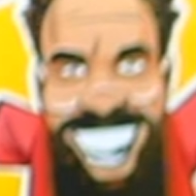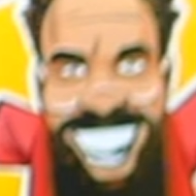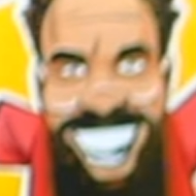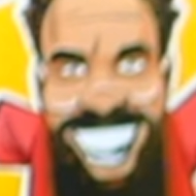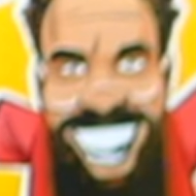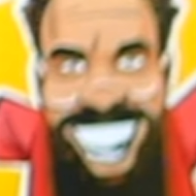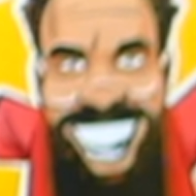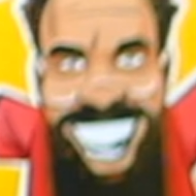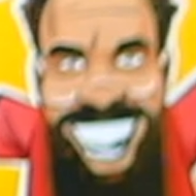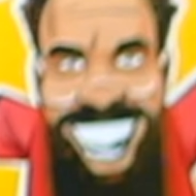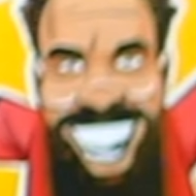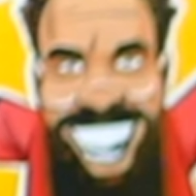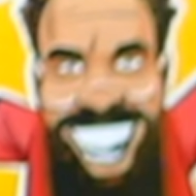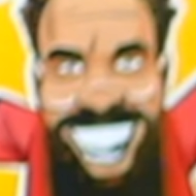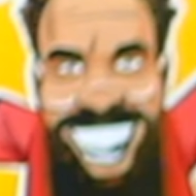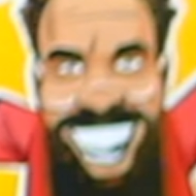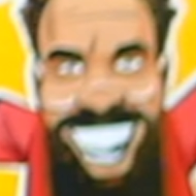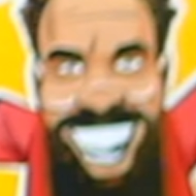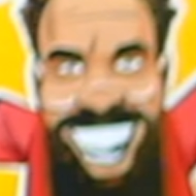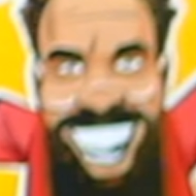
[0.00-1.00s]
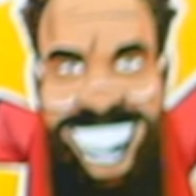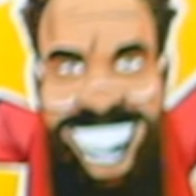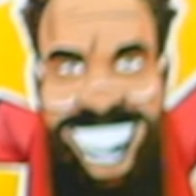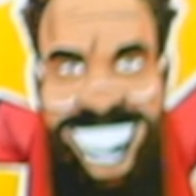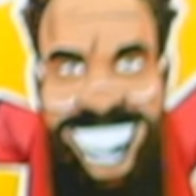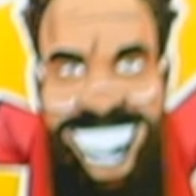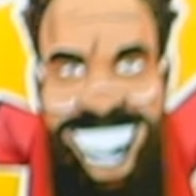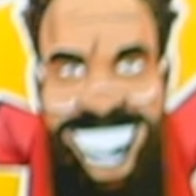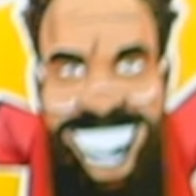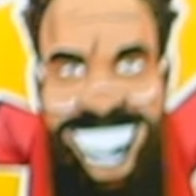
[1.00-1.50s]

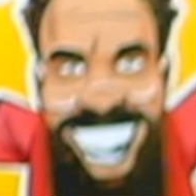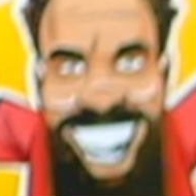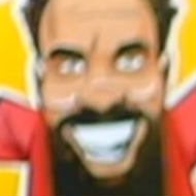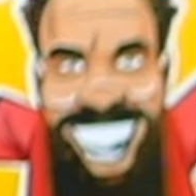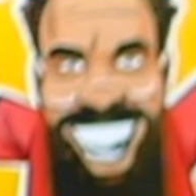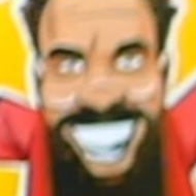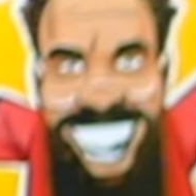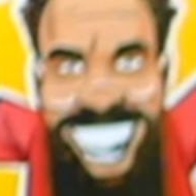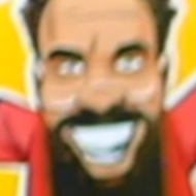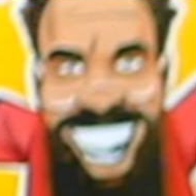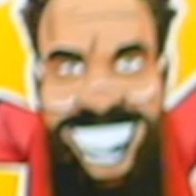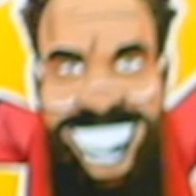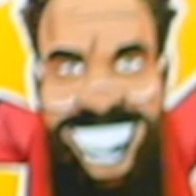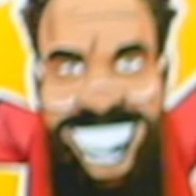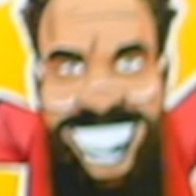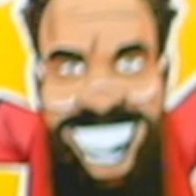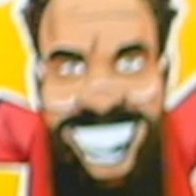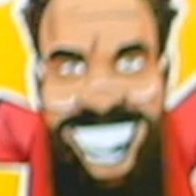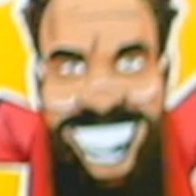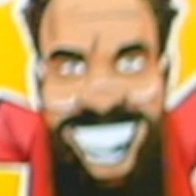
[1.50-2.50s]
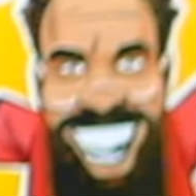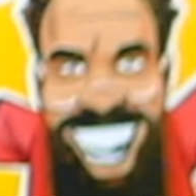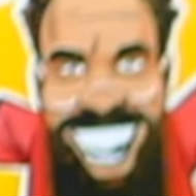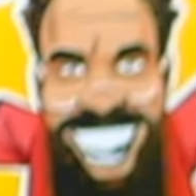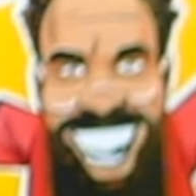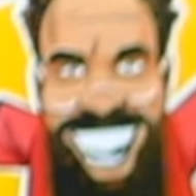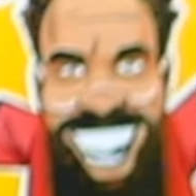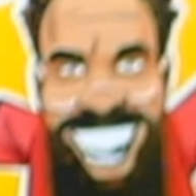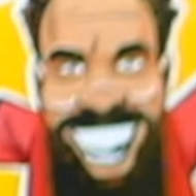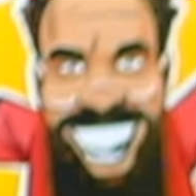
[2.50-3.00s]

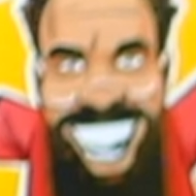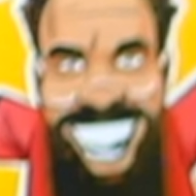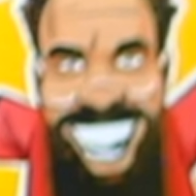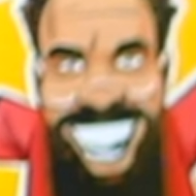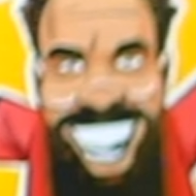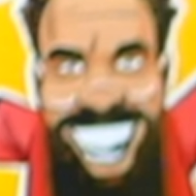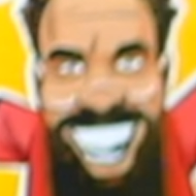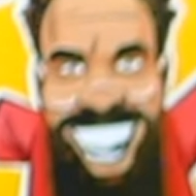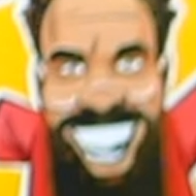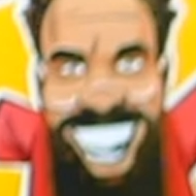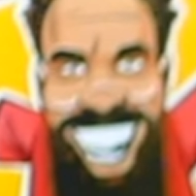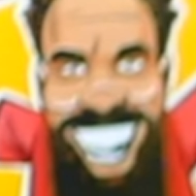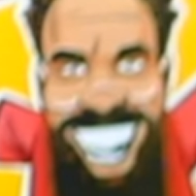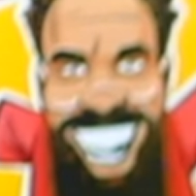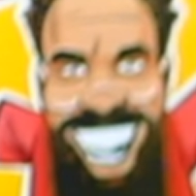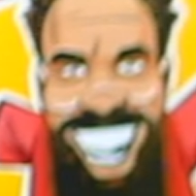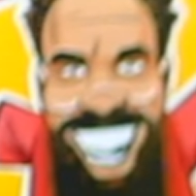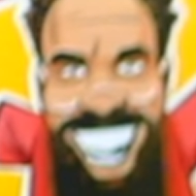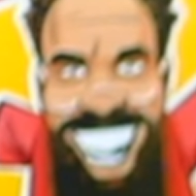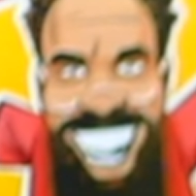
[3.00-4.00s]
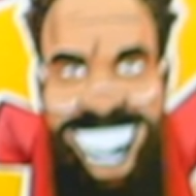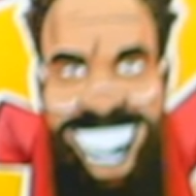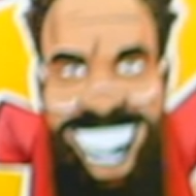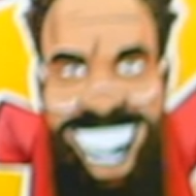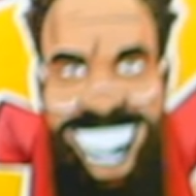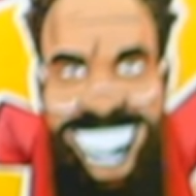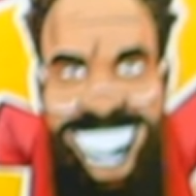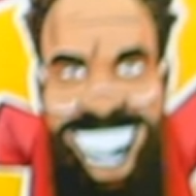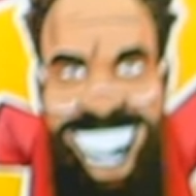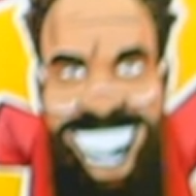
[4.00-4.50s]

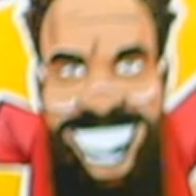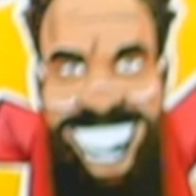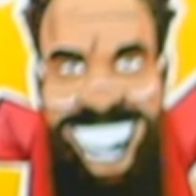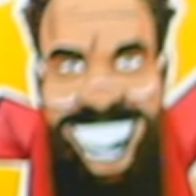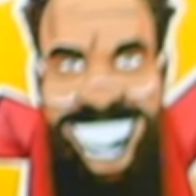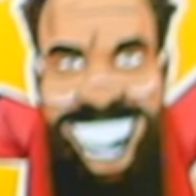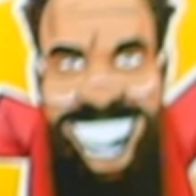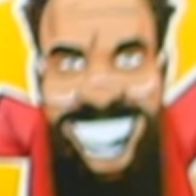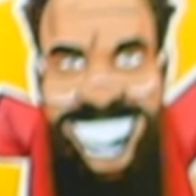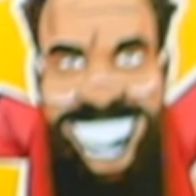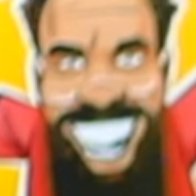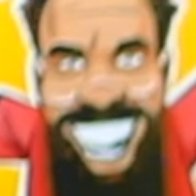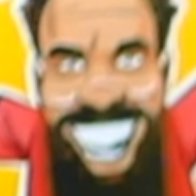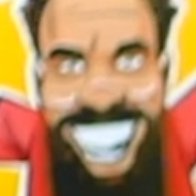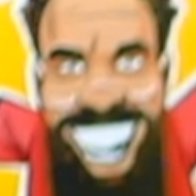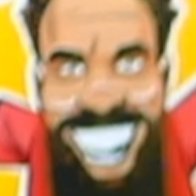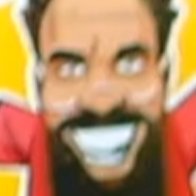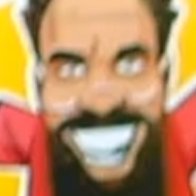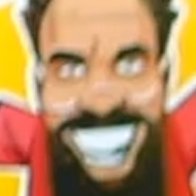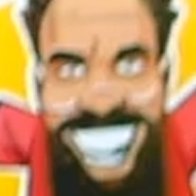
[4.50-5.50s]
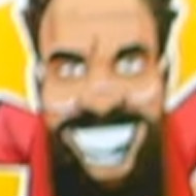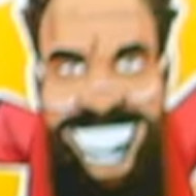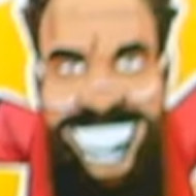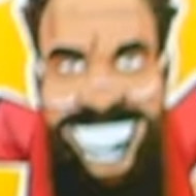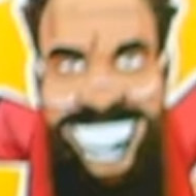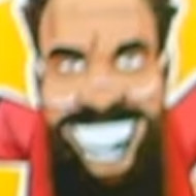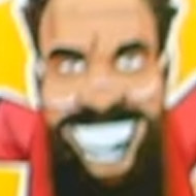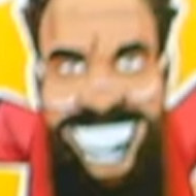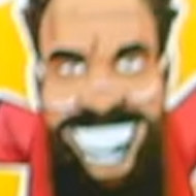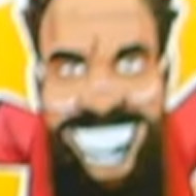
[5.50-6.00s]

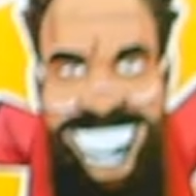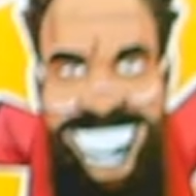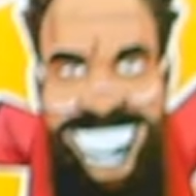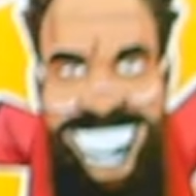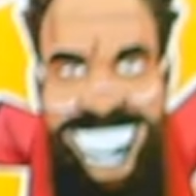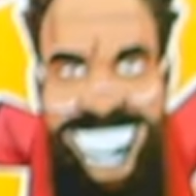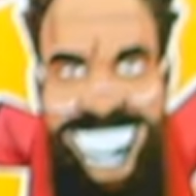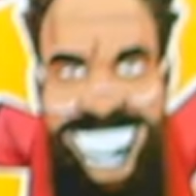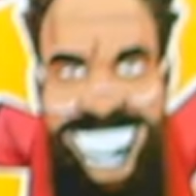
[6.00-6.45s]
The person shown says nothing.